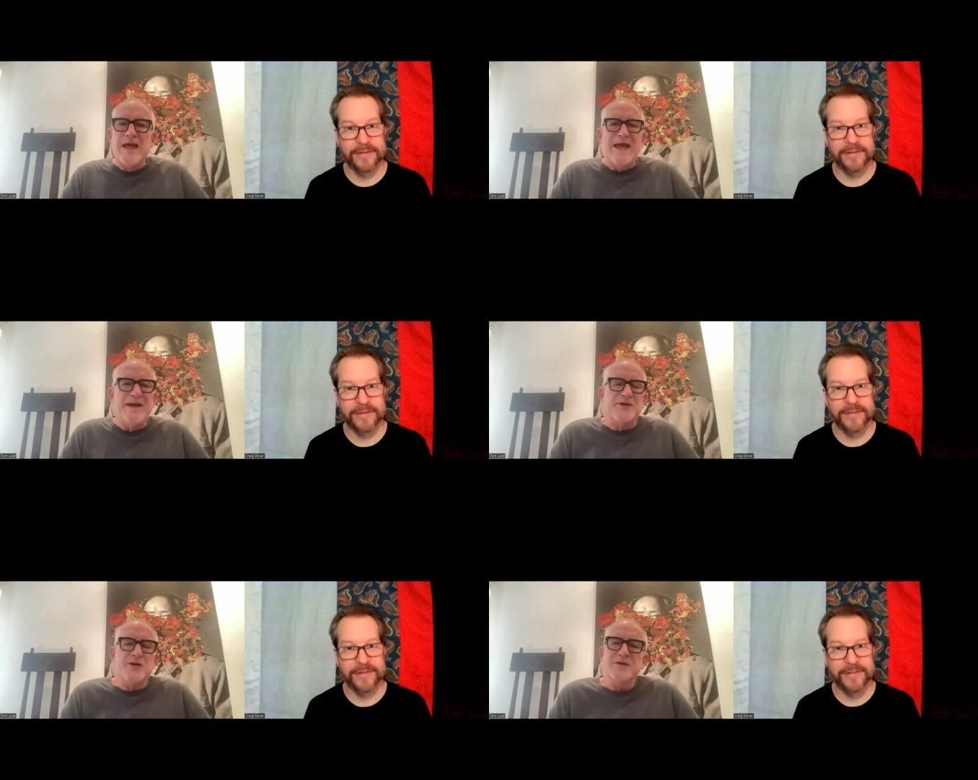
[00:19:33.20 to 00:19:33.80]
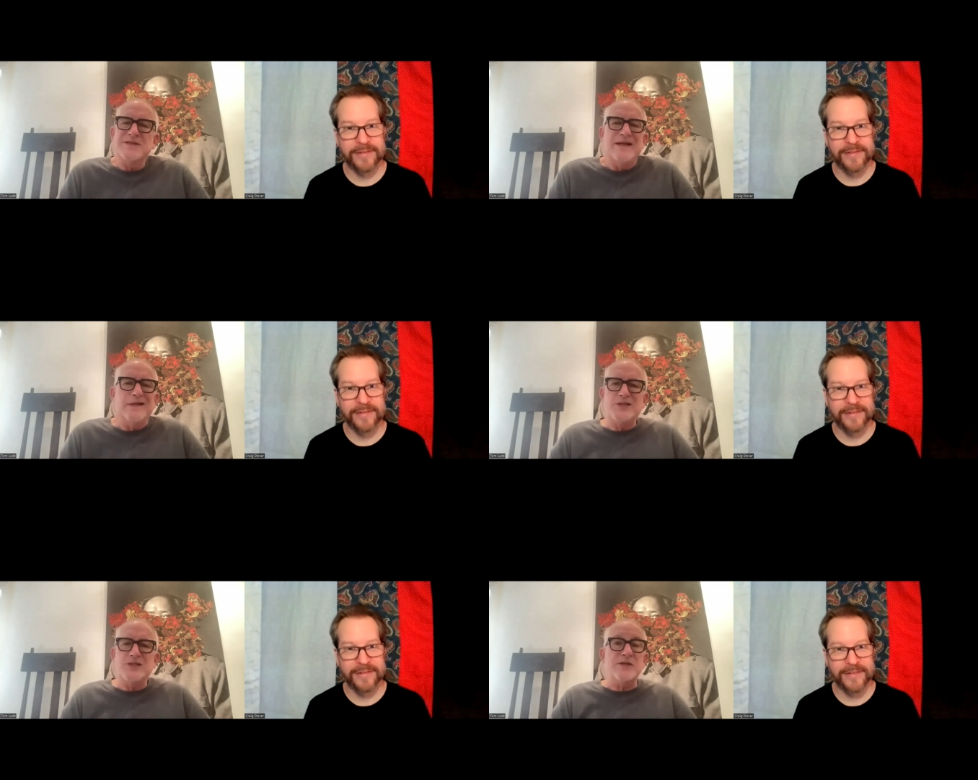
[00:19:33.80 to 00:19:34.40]
Speaker 1: and it turns out it
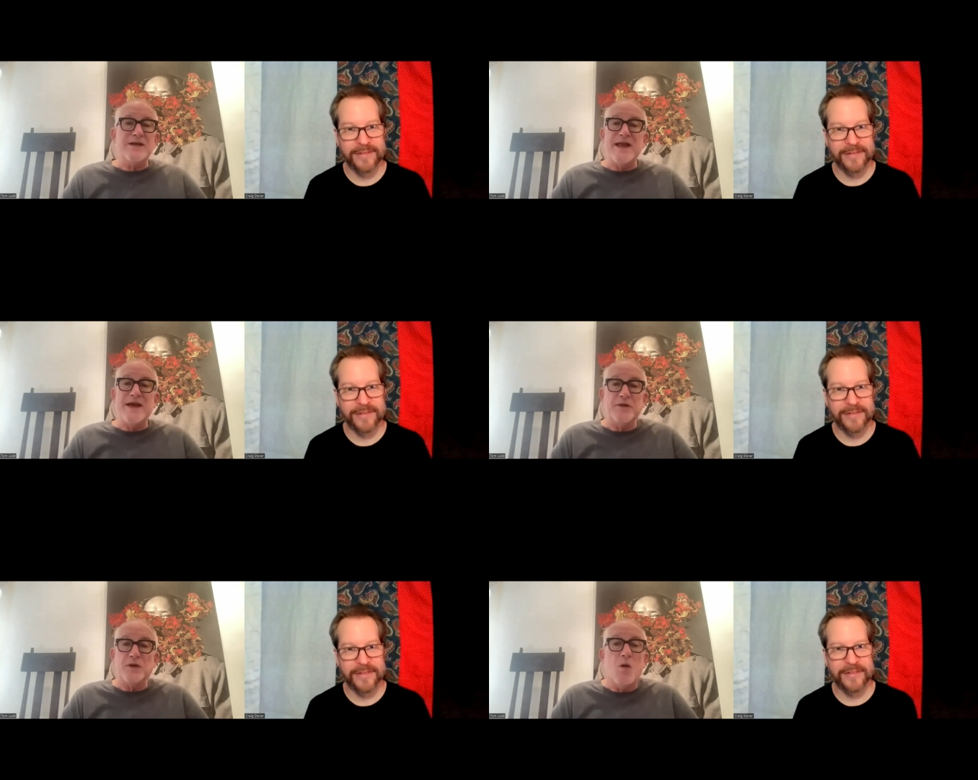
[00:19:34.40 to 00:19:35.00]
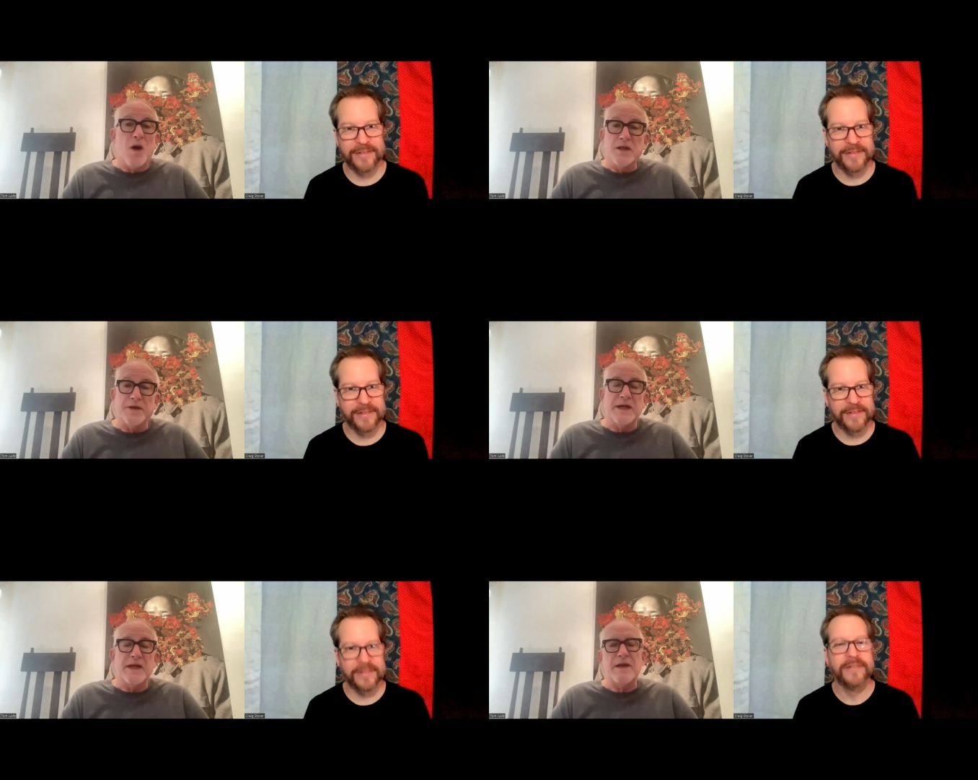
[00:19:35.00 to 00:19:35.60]
just didn't have the
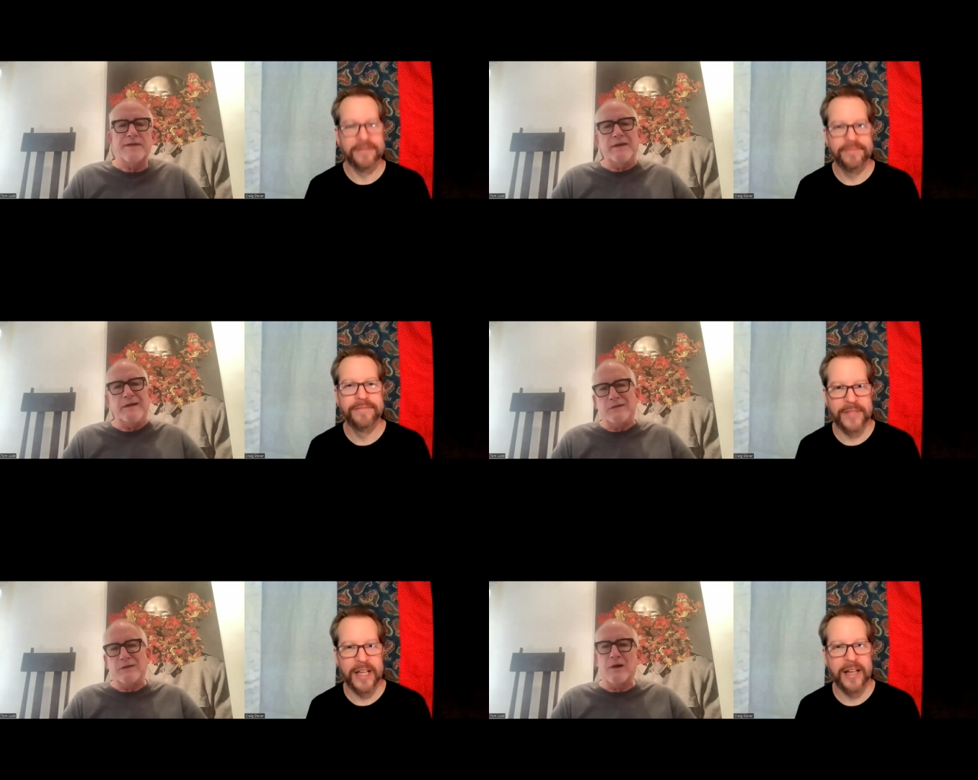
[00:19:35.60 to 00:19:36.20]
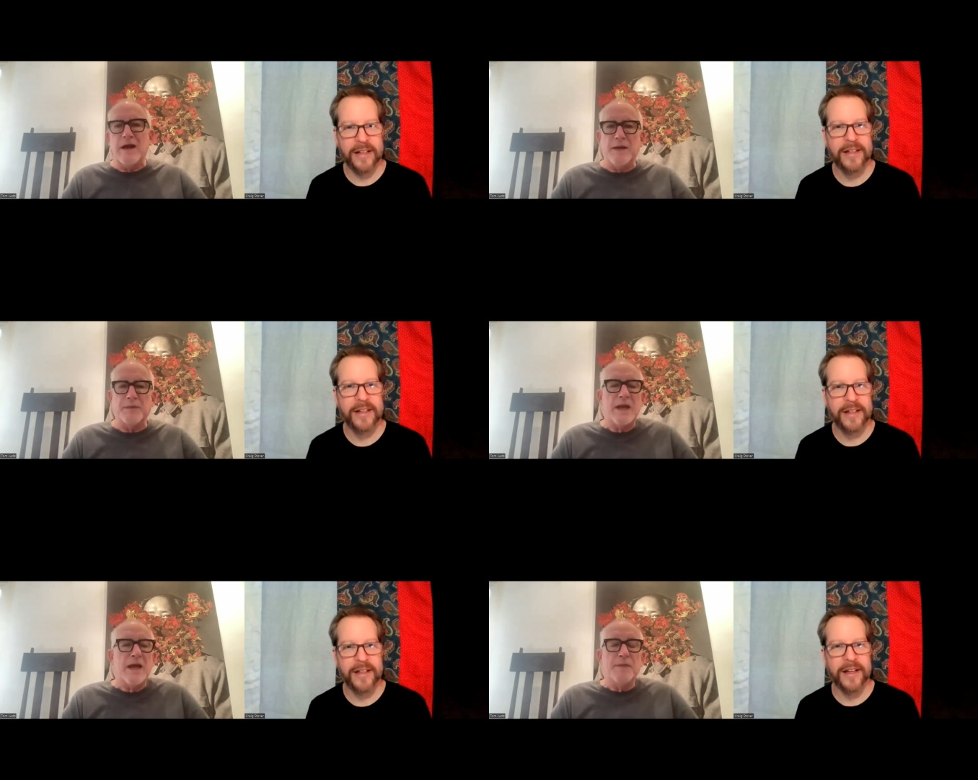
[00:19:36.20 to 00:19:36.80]
quality. And I thought, oh crap!
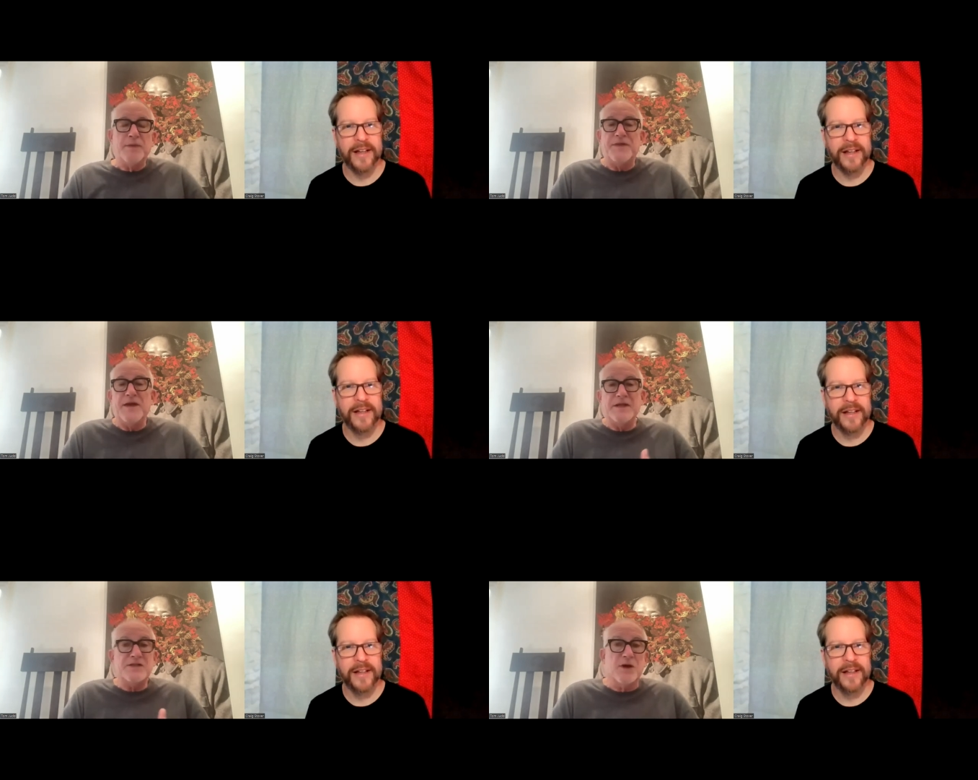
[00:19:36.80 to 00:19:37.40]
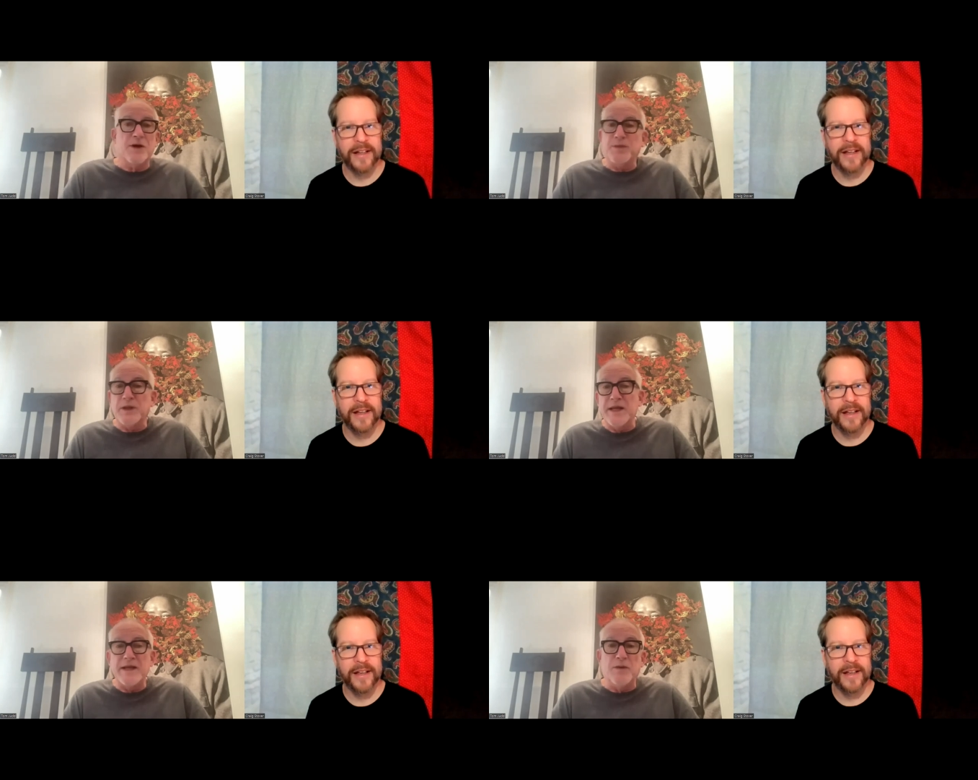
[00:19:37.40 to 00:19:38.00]
But yeah. then I started
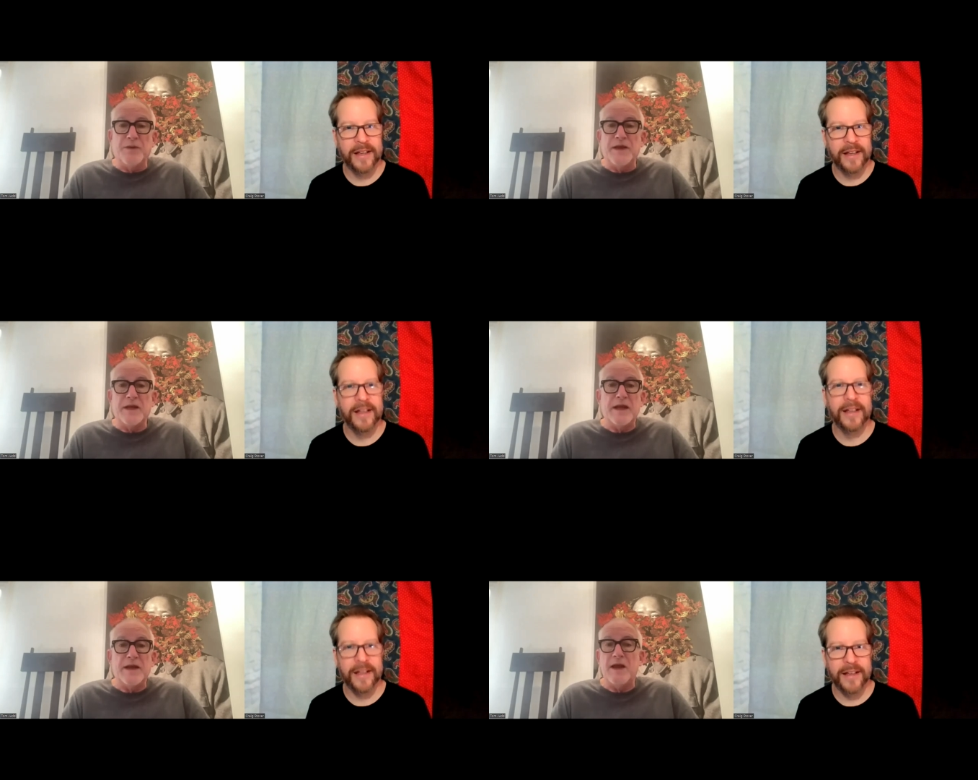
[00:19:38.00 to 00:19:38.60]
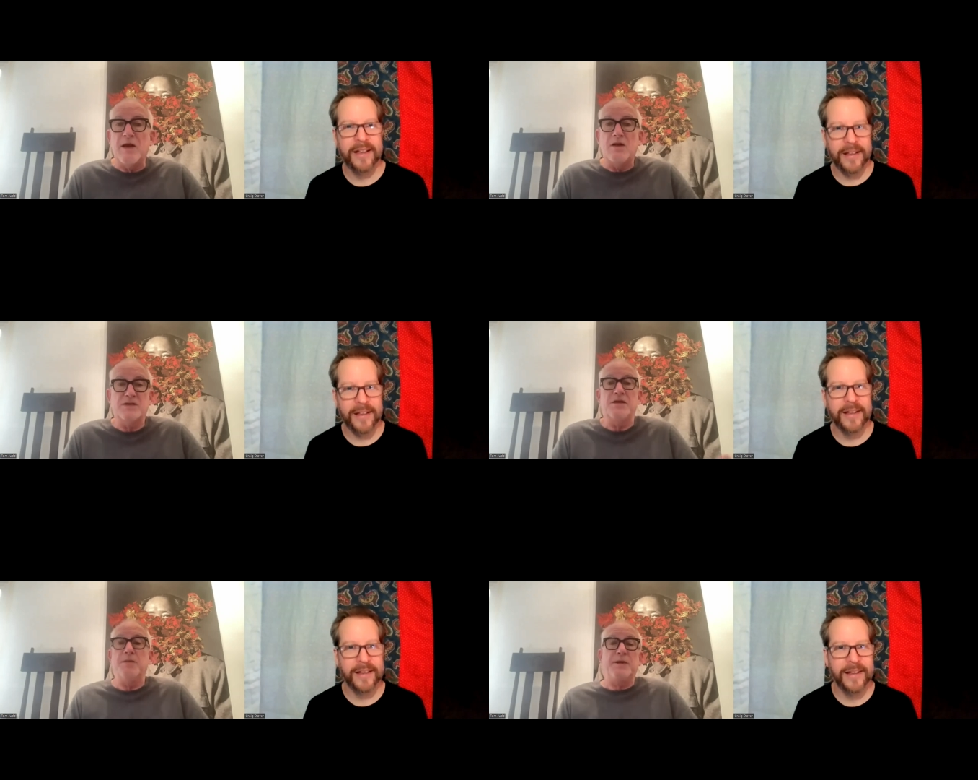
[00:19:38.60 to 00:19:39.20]
playing with it, and, and all of a
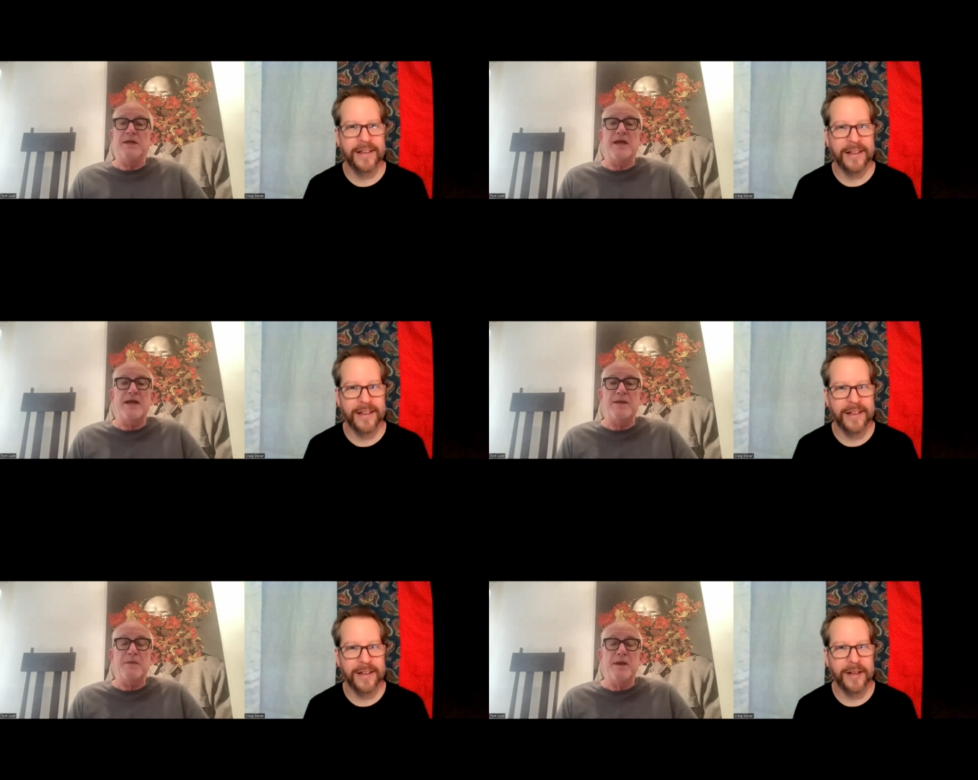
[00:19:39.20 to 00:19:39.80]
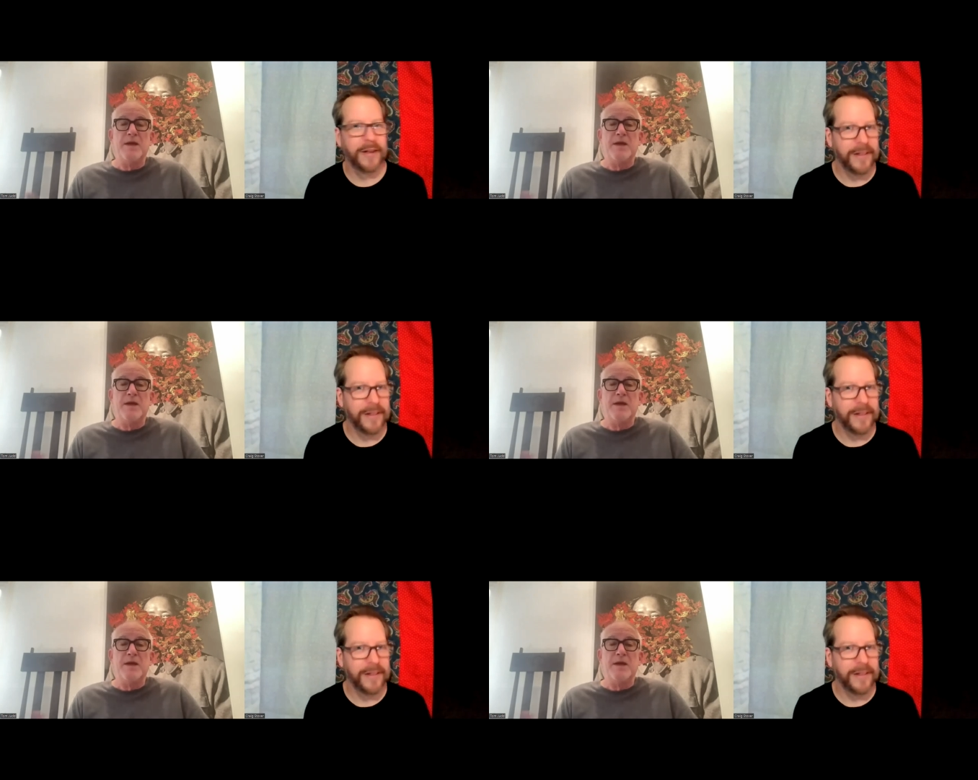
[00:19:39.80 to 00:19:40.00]
sudden it became